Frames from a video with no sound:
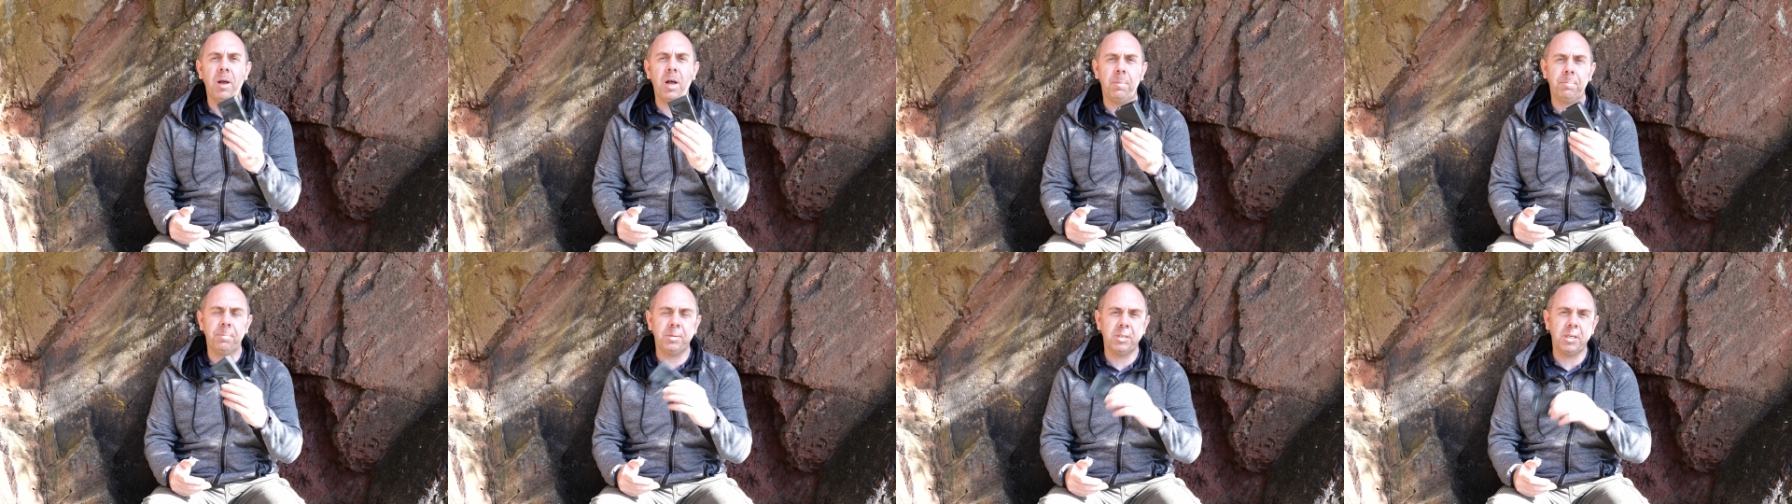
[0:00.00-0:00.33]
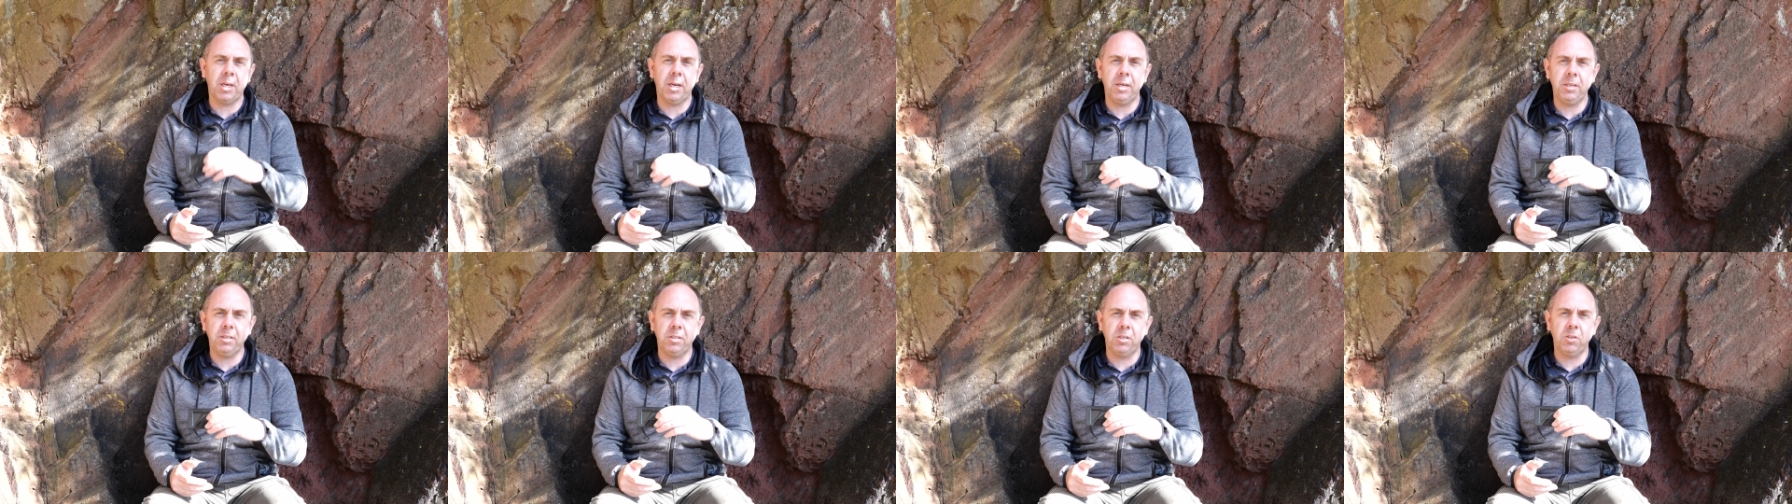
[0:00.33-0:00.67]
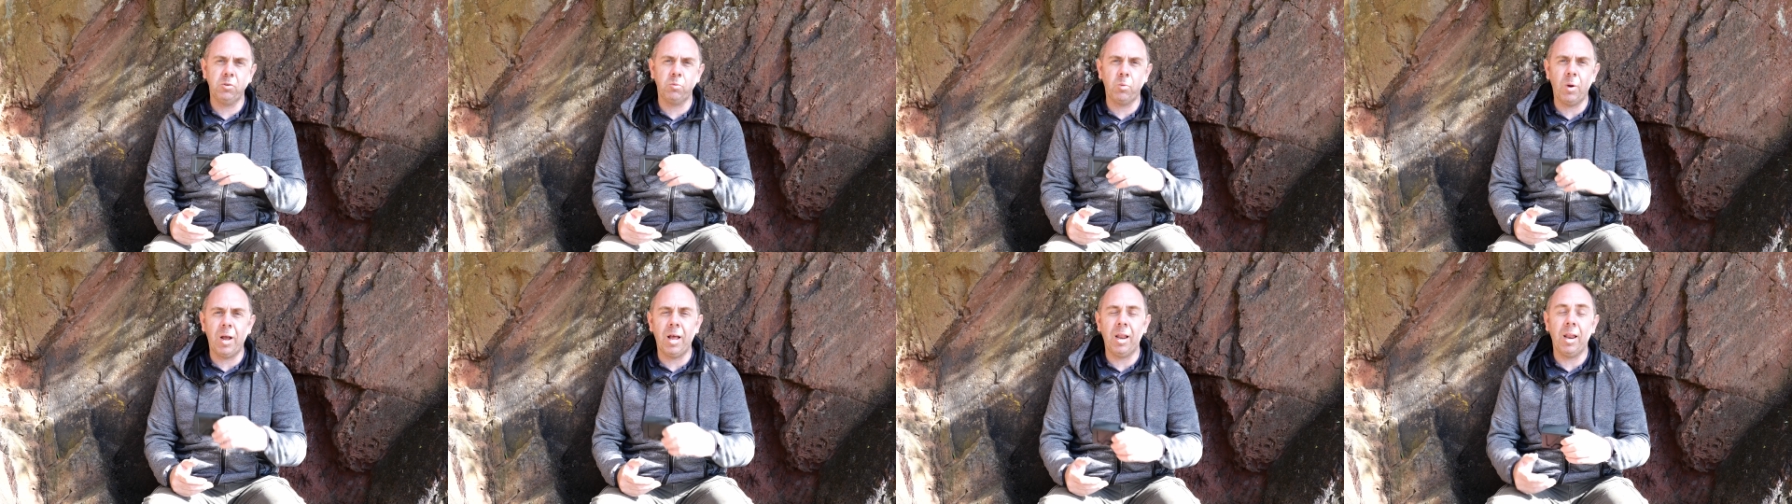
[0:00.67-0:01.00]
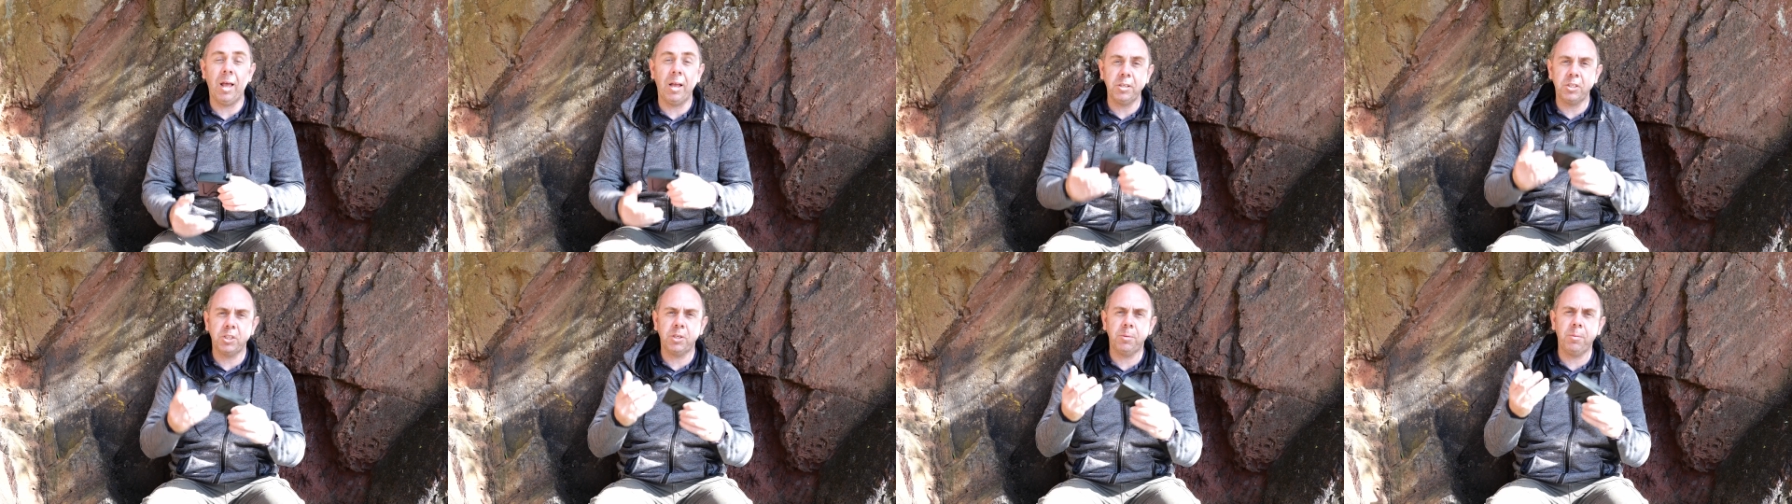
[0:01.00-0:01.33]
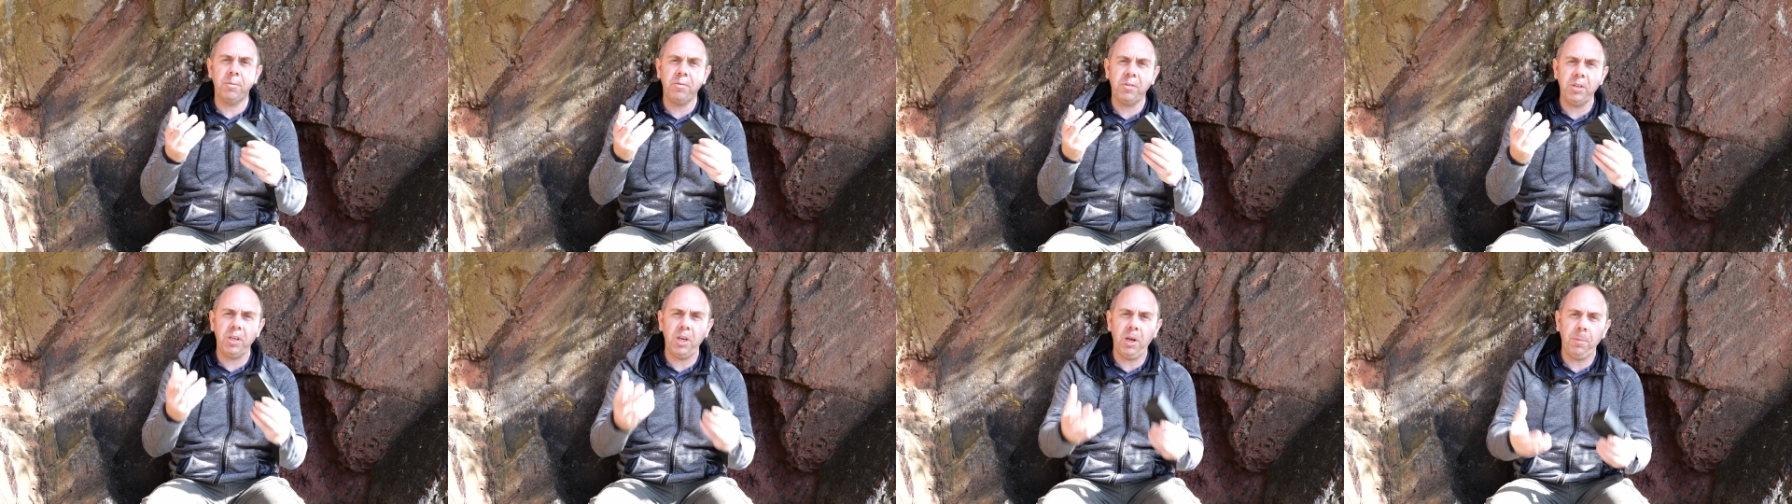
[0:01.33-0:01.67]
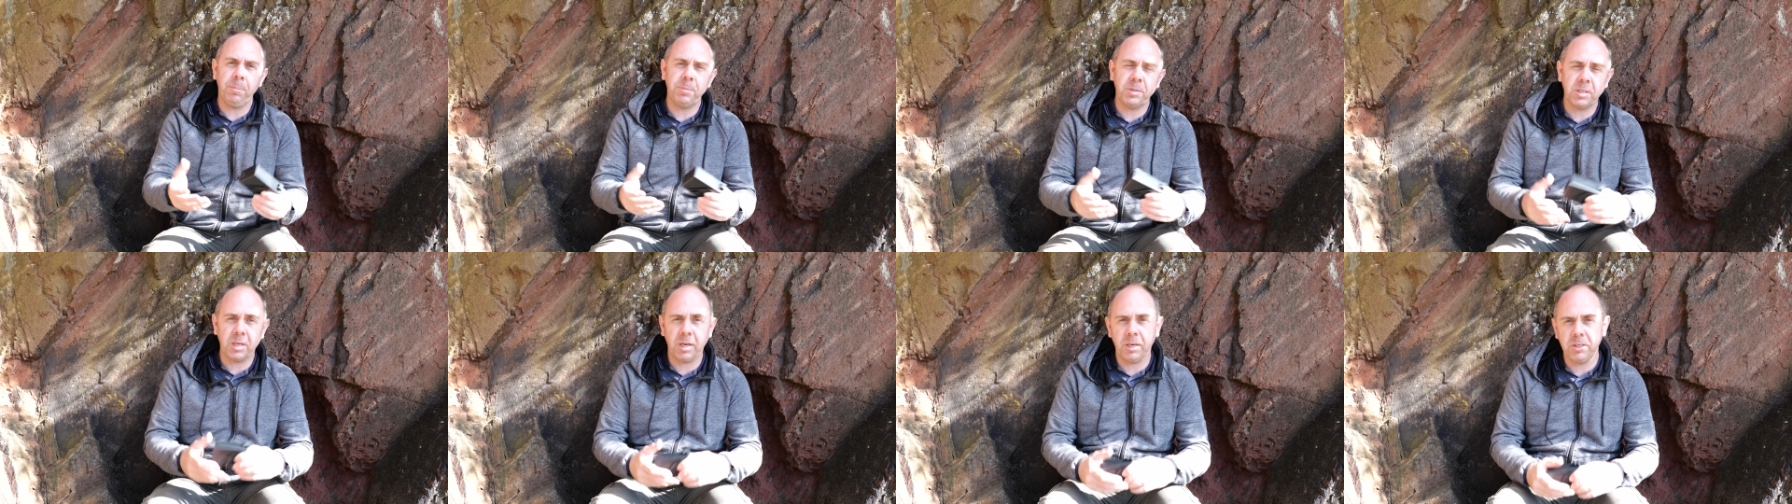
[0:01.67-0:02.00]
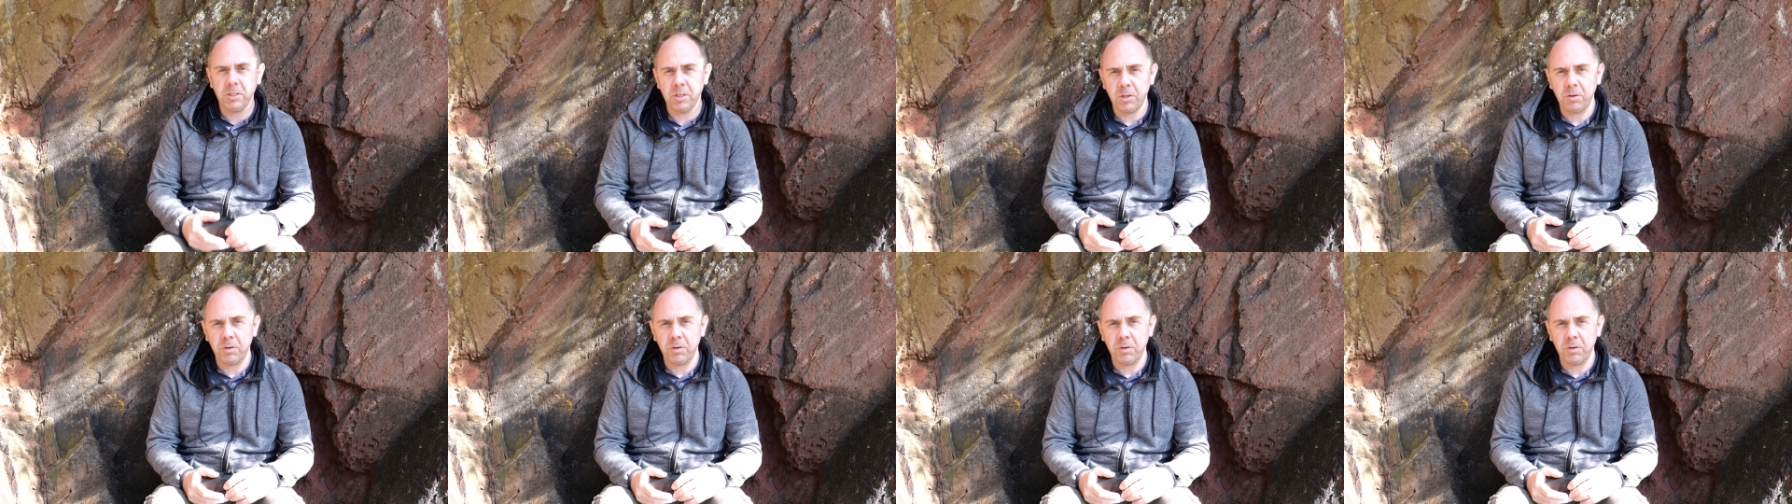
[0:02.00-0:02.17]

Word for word: upsides as well and some of the the upsides